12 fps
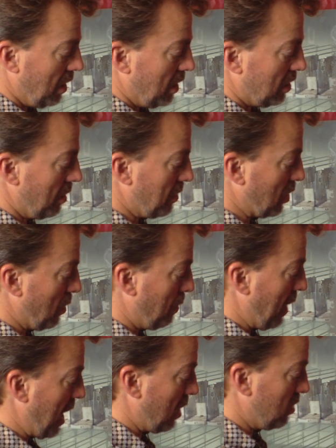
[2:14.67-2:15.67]
I'm going to go
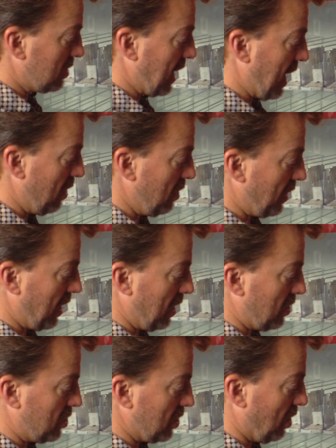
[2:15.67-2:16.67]
backwards out of the
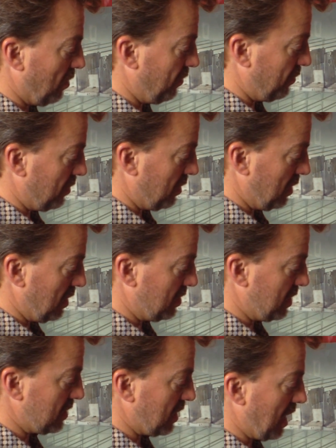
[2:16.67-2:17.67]
A shelf. It
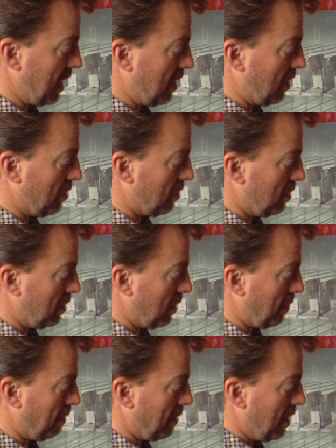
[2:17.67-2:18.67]
says A here.
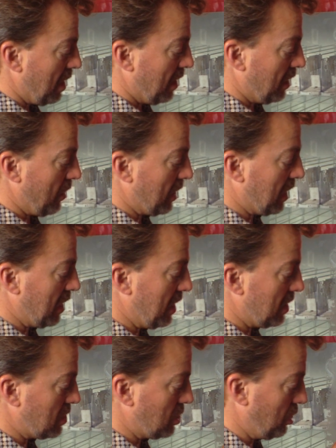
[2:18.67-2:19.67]
Now I can
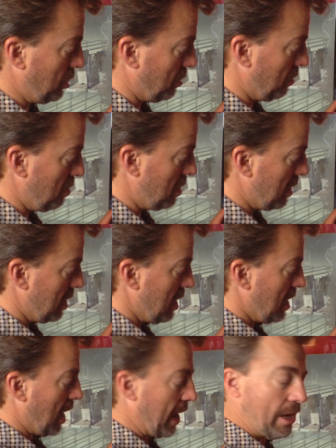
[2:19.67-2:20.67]
hit 2,
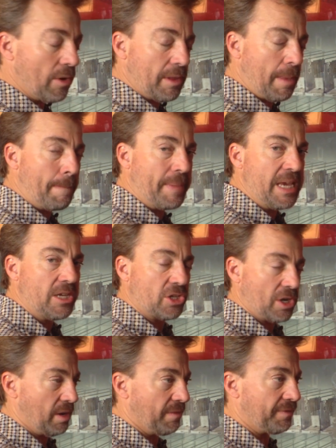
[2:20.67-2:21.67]
I can go to the B
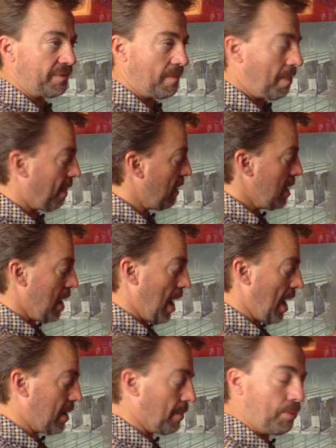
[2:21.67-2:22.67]
shelf.
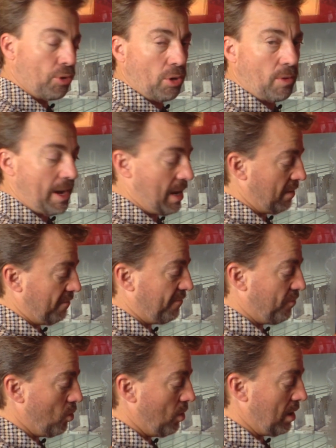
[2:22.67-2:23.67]
I can hit
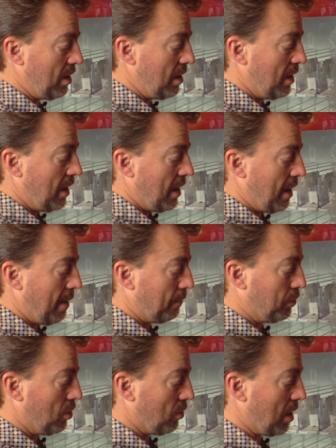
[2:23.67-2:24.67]
4 and
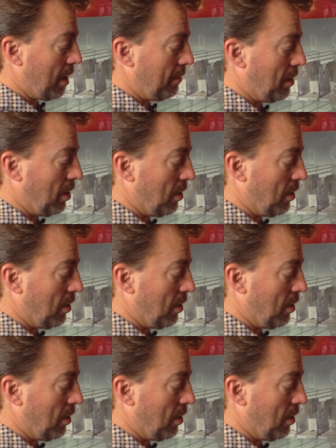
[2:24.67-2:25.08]
program